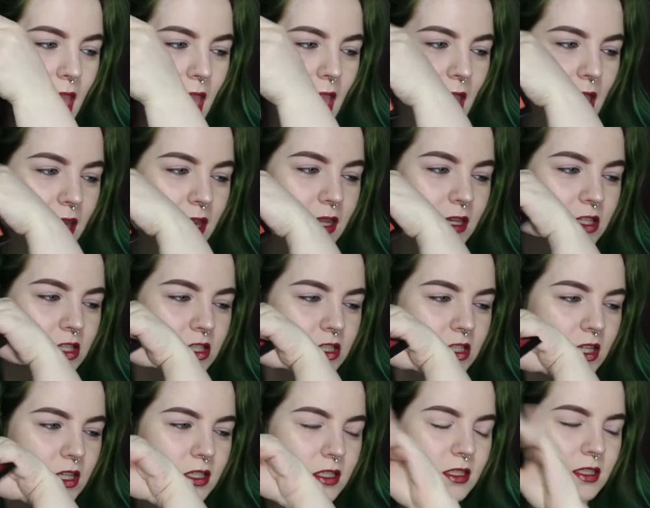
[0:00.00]
and it's
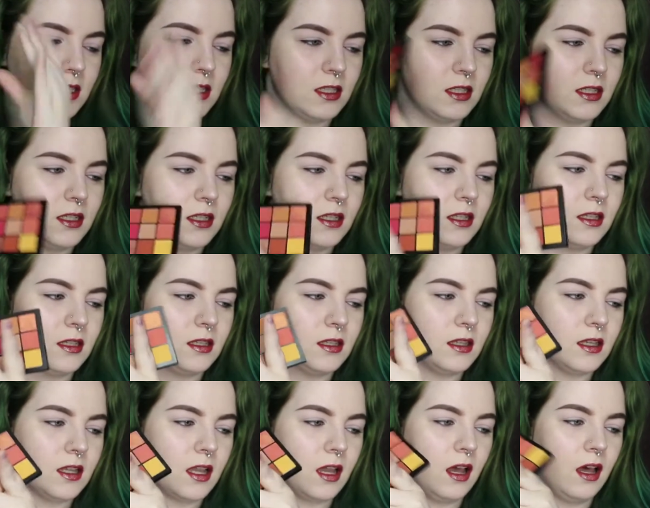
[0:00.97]
just,
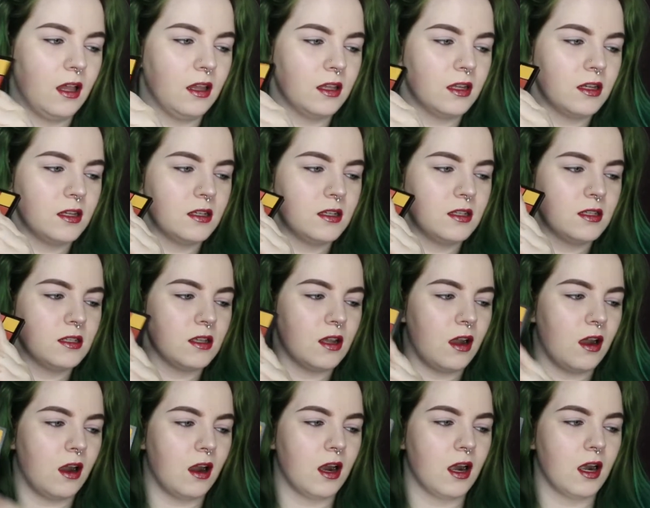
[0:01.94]
the colors
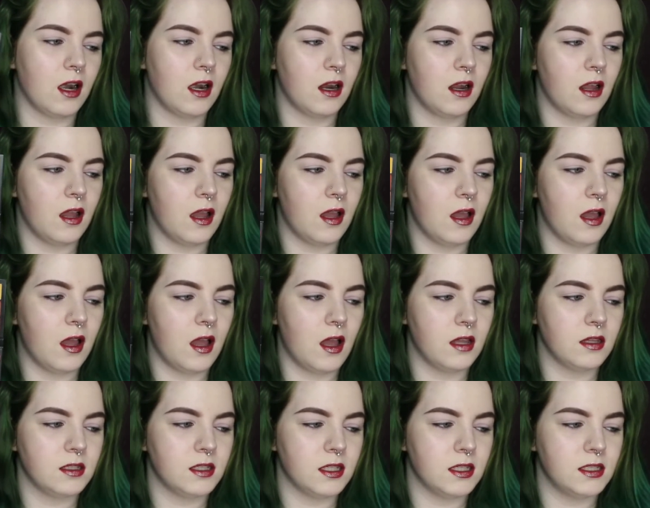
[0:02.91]
are
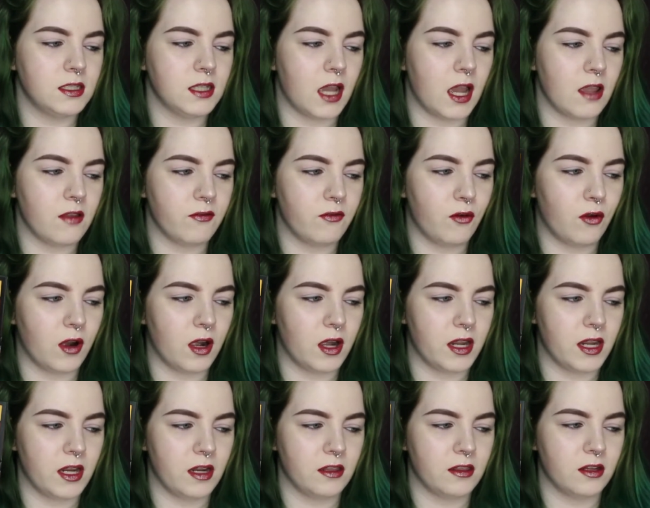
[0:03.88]
to die for
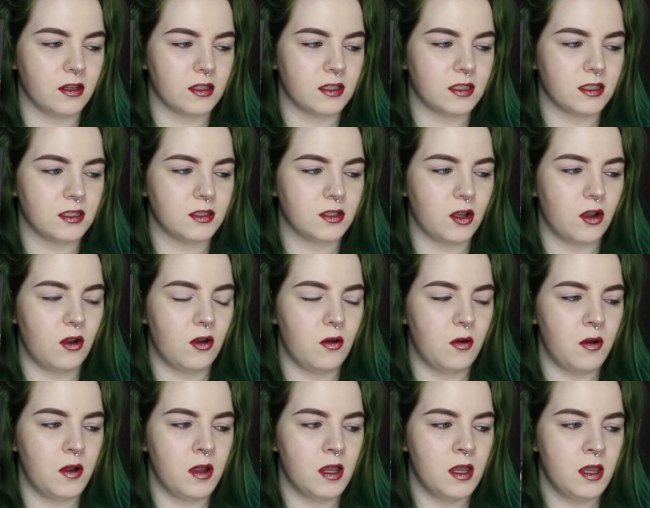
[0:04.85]
here. They're
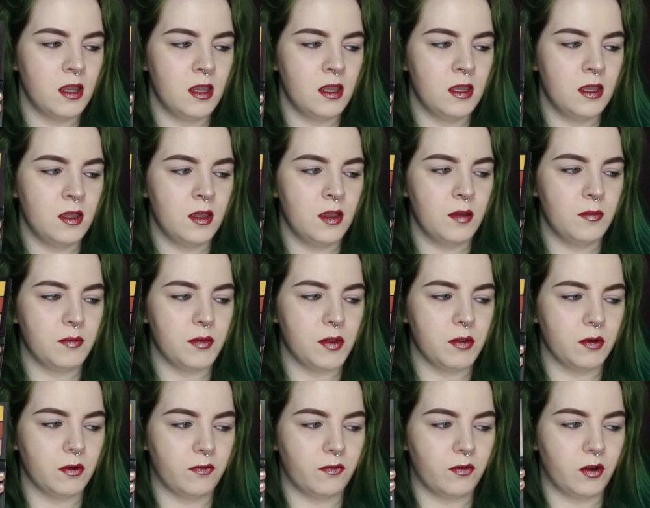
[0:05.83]
so
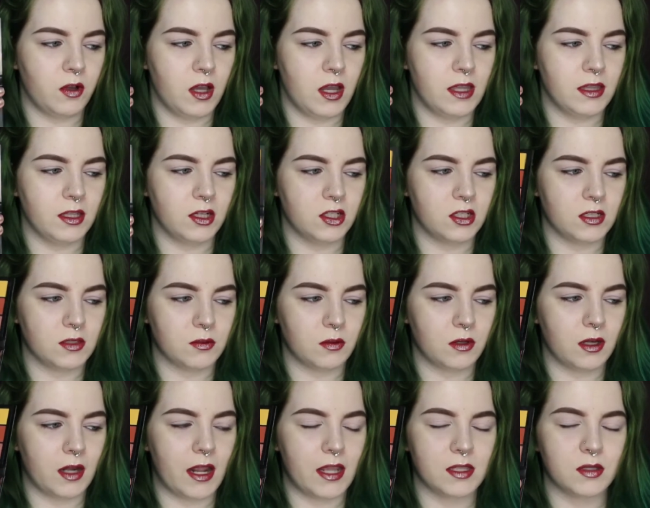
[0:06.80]
beautiful, and they're just
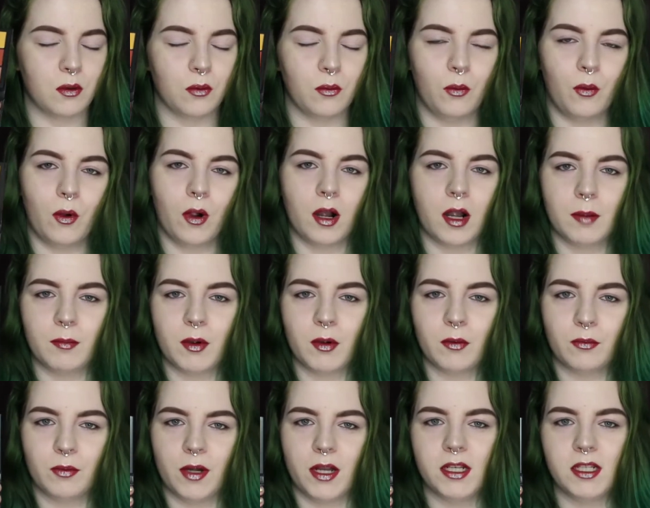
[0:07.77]
nice,
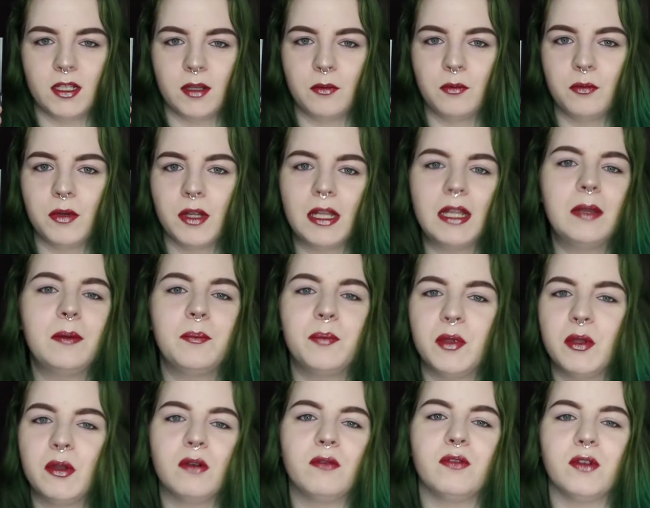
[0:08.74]
warm, rich, really
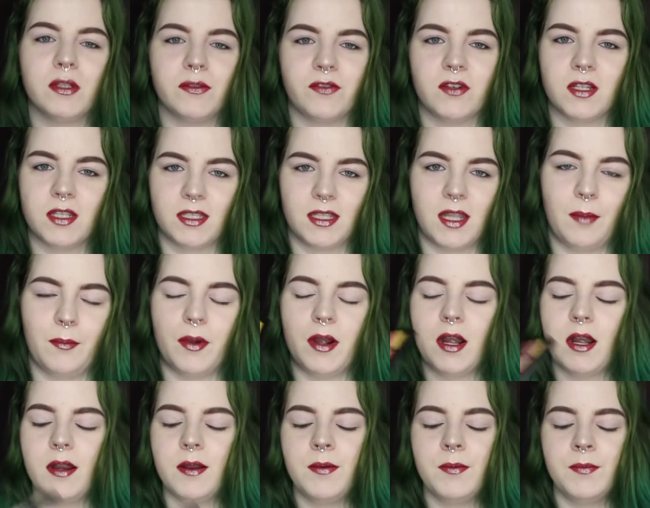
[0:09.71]
beautiful for
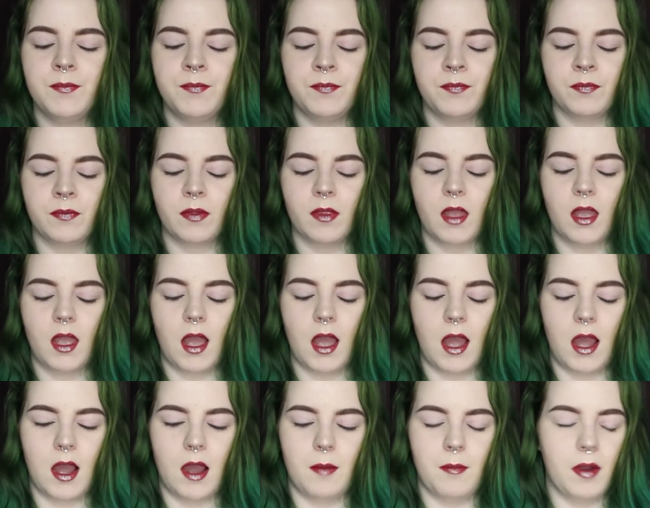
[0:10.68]
summer.
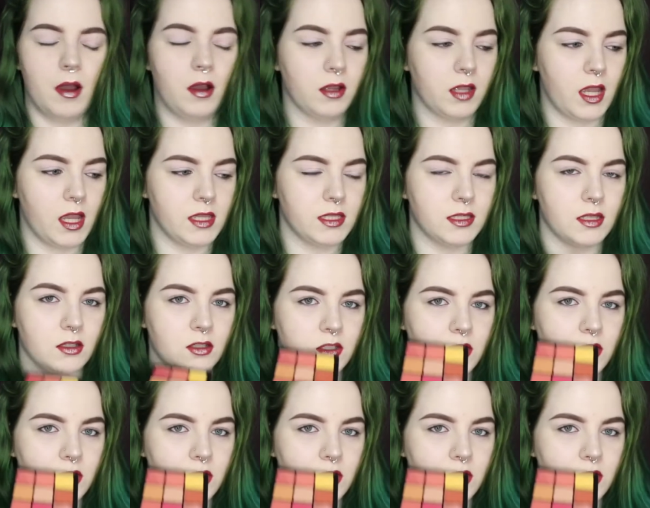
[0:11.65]
I'll